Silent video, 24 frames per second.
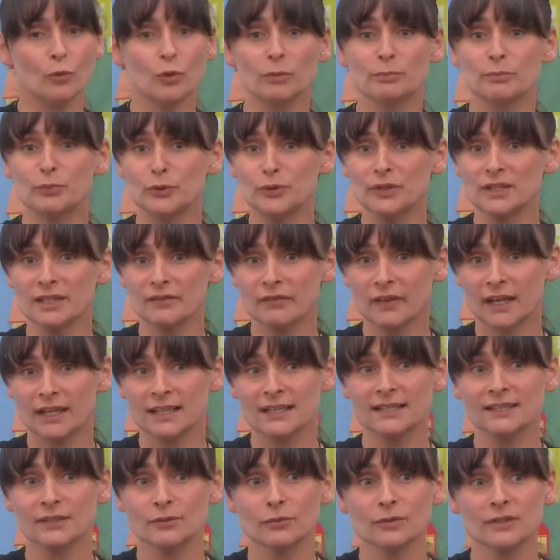or boots of
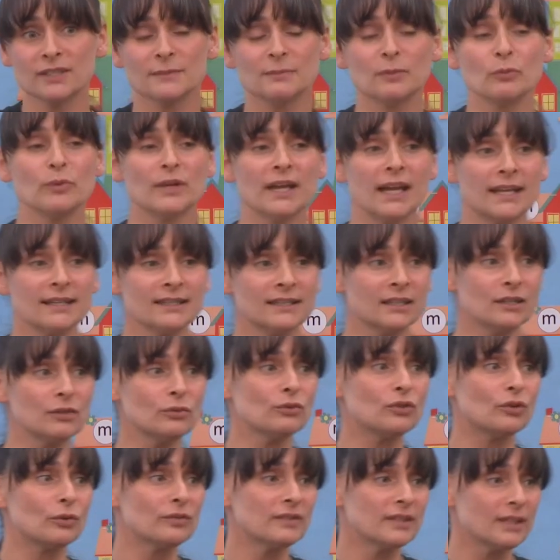any sorts, but we ask that
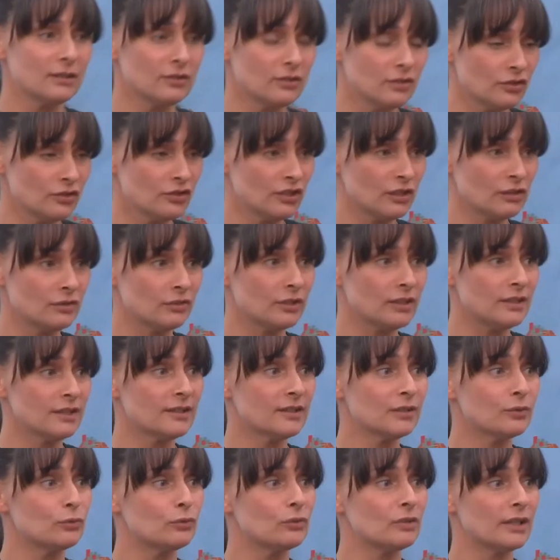you don't send your children to
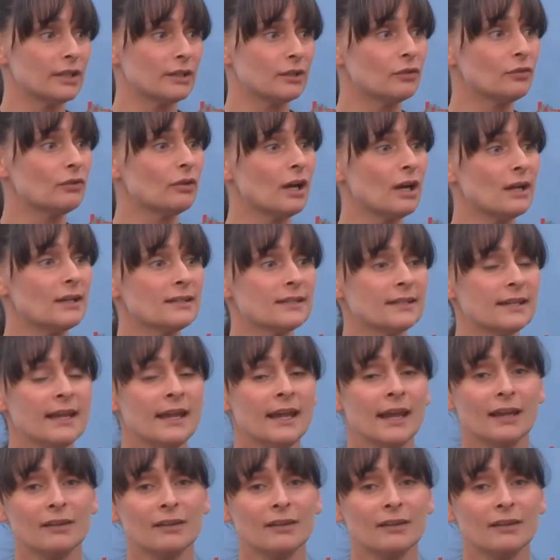school in Crocs